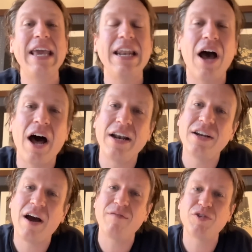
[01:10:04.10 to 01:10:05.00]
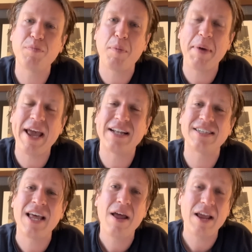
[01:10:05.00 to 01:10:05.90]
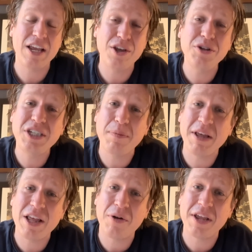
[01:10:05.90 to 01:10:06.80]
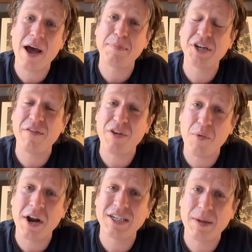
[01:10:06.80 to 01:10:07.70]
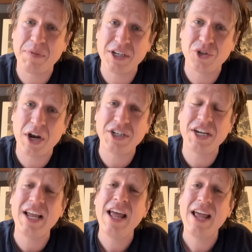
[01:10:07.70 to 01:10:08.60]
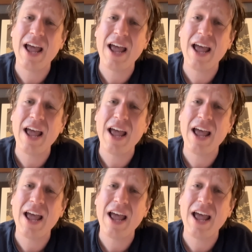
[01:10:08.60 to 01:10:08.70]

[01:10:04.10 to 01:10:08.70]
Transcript: in uncomfortable pants. It used to be the only option if you wanted something stretchy.